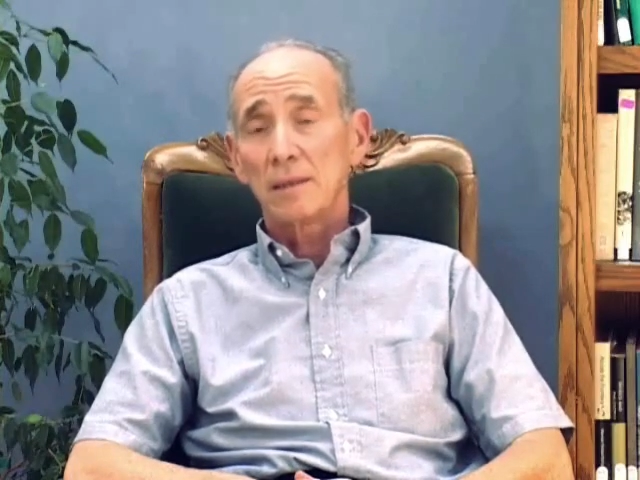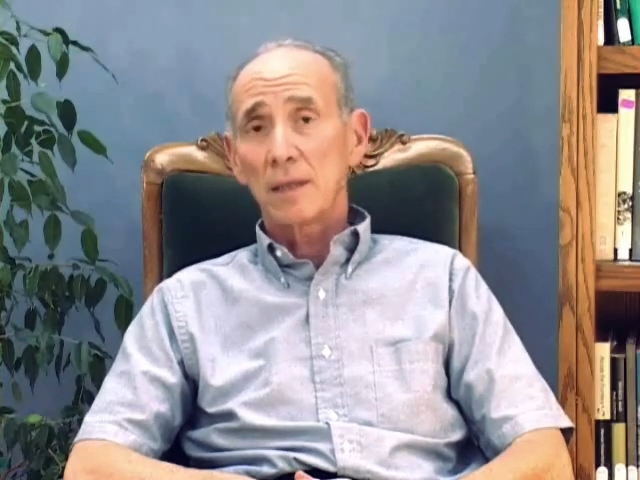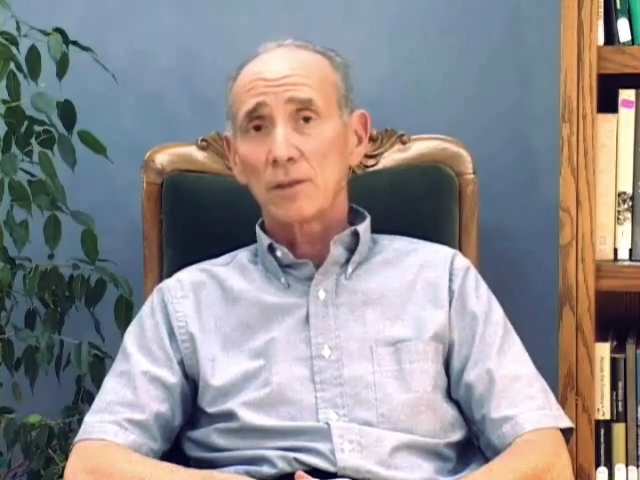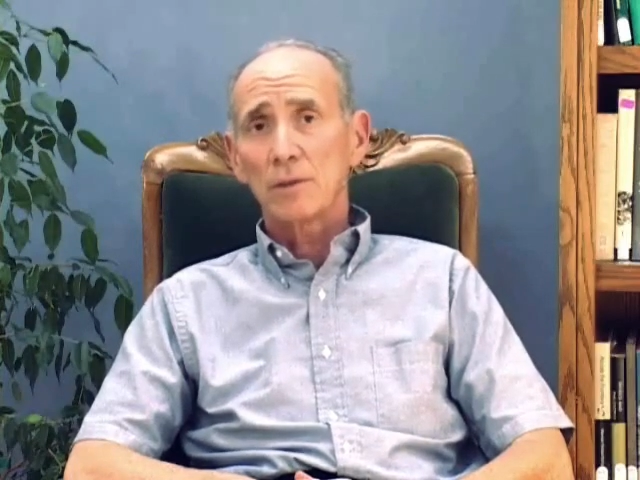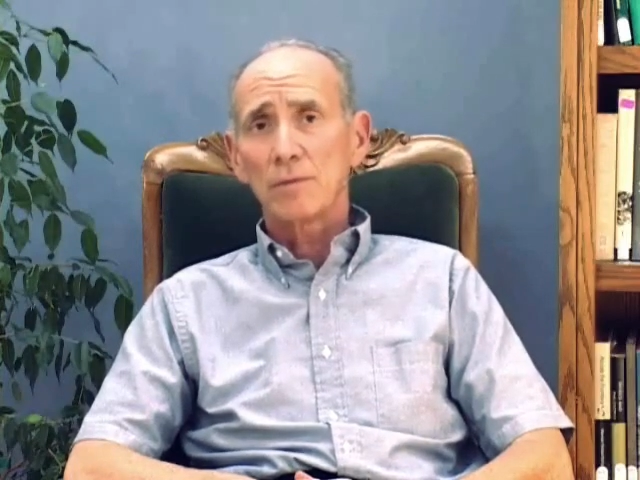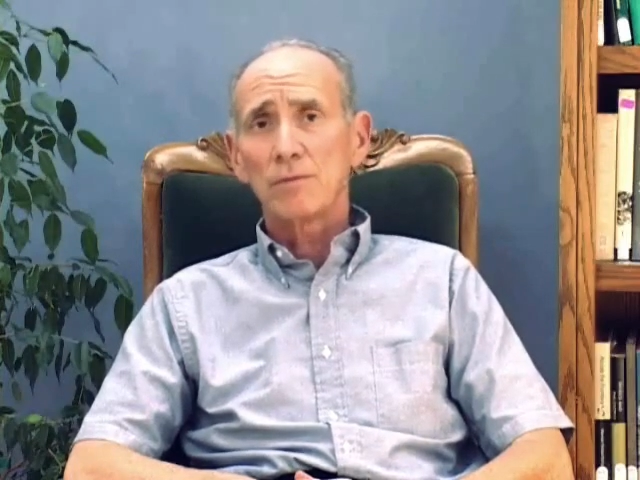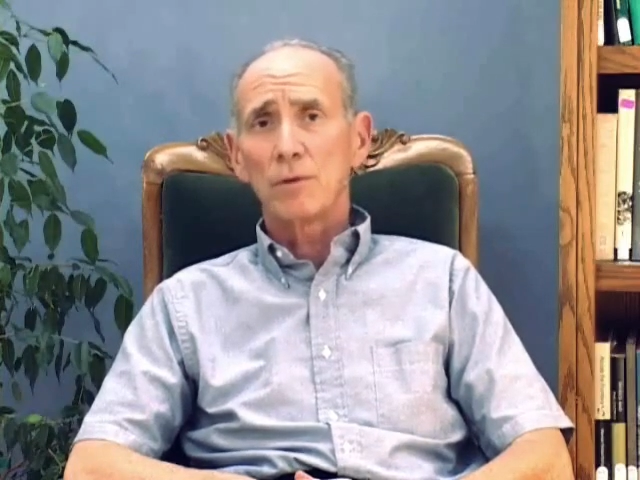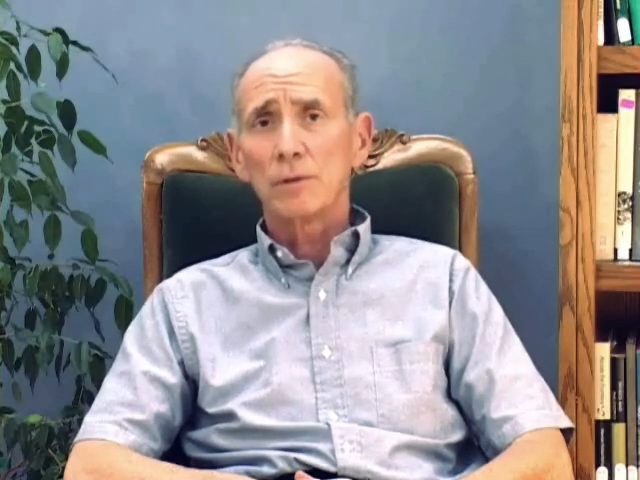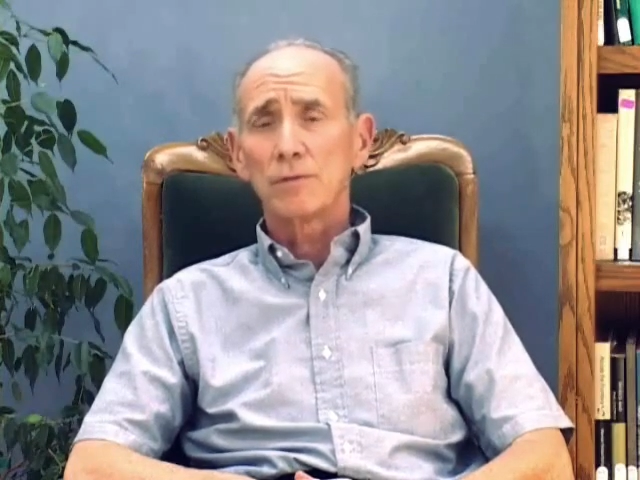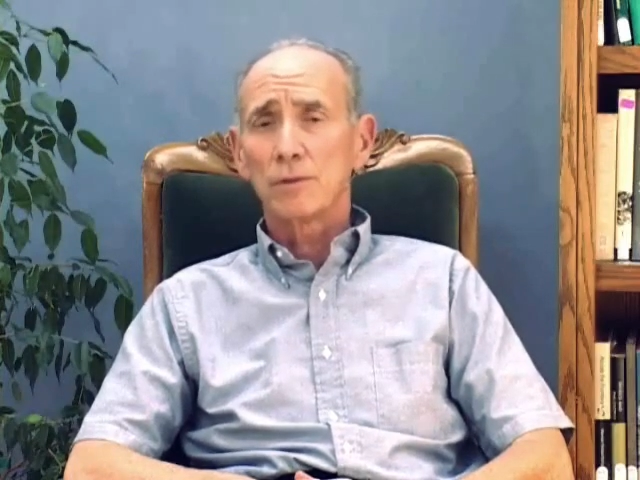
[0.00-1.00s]
section on
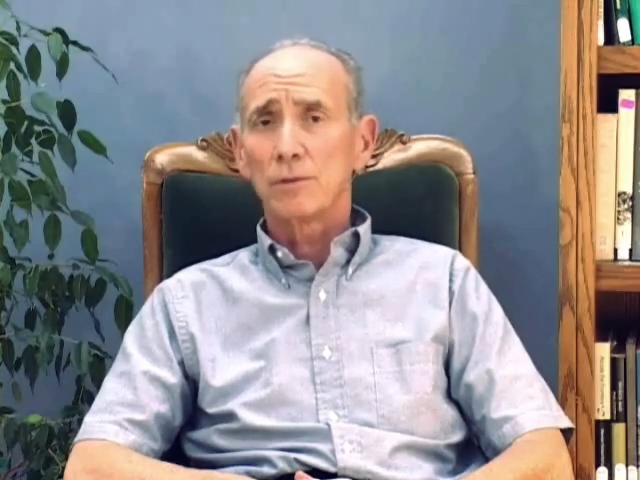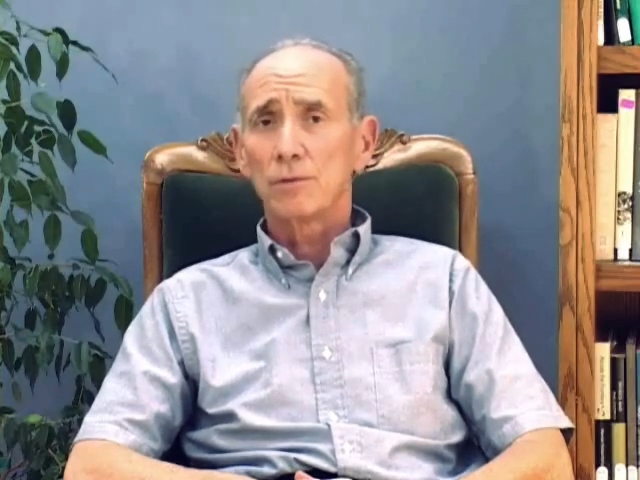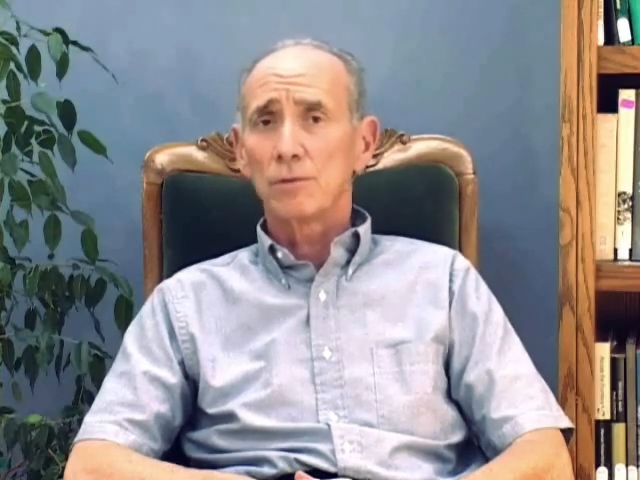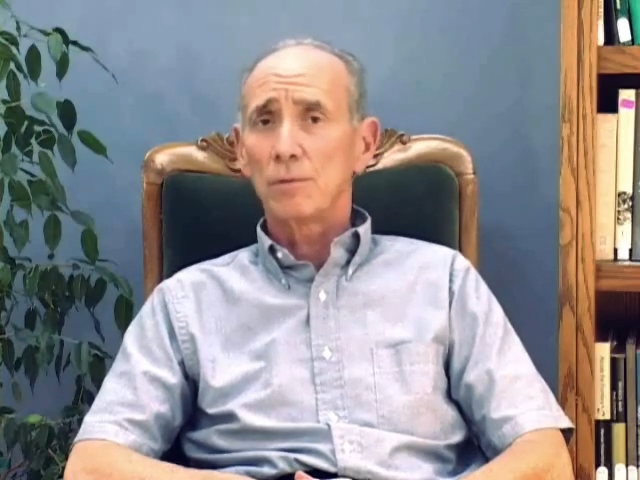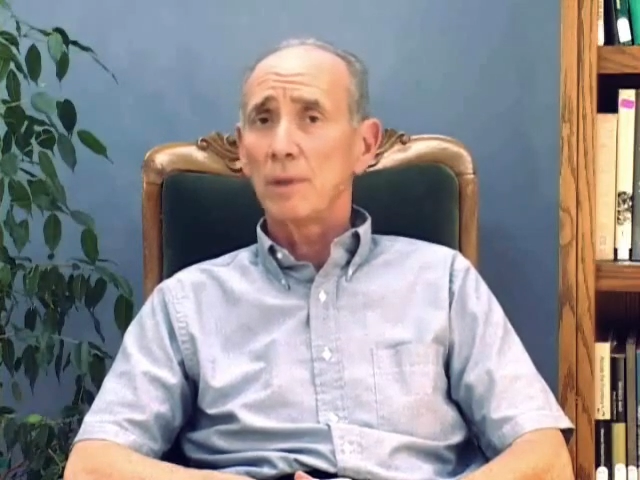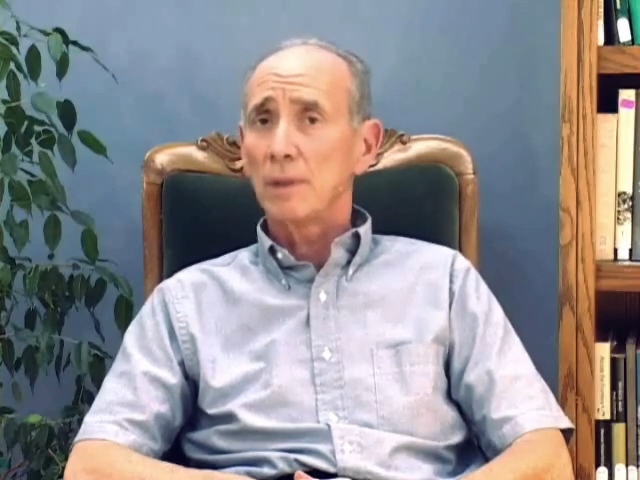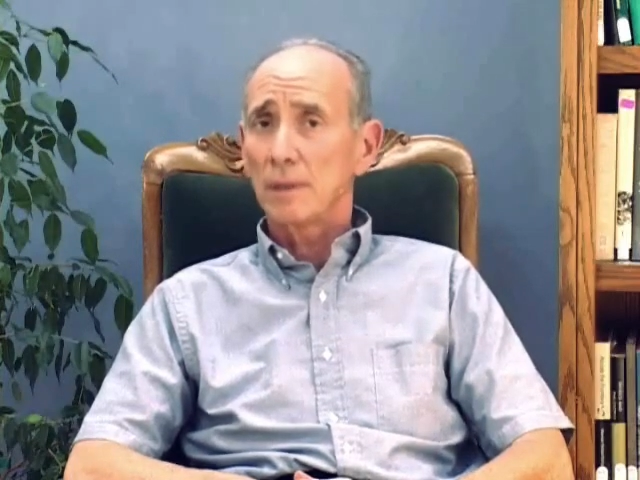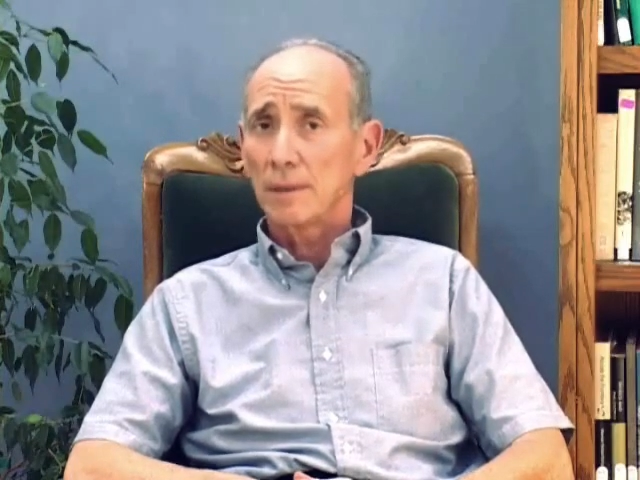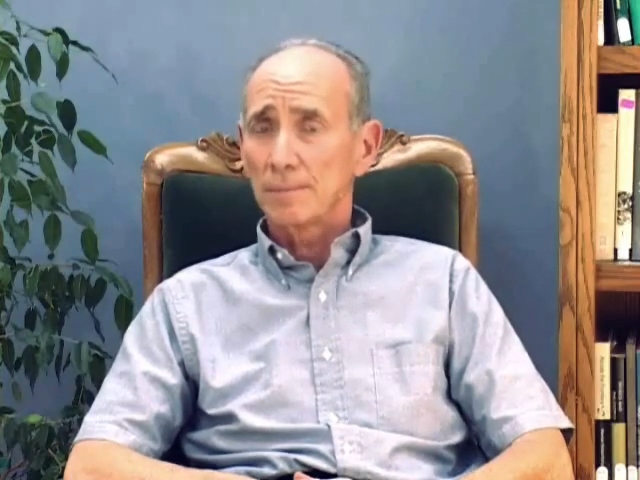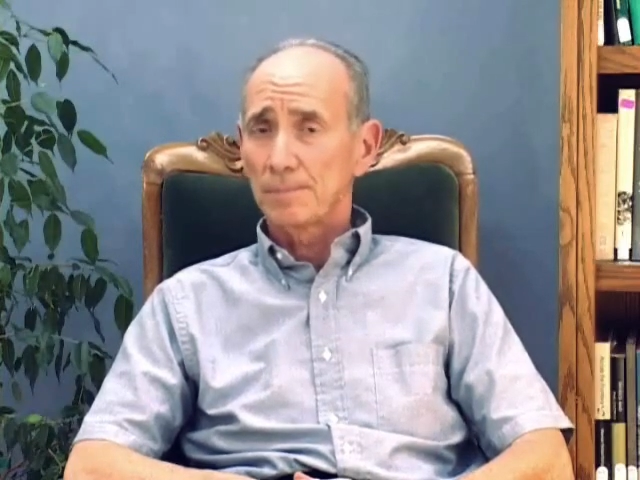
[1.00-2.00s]
false versus true
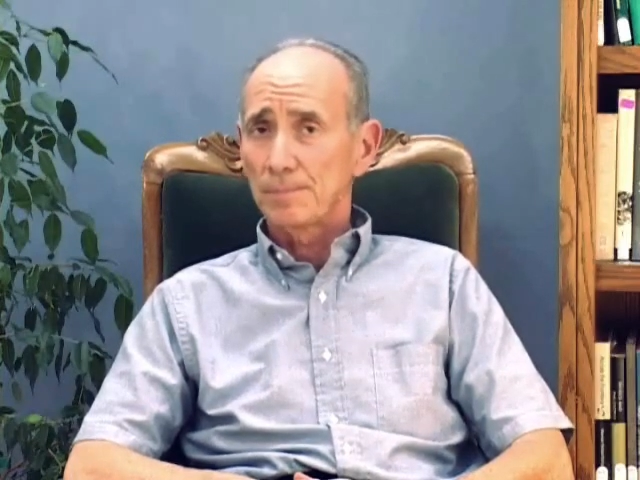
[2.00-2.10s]
healing.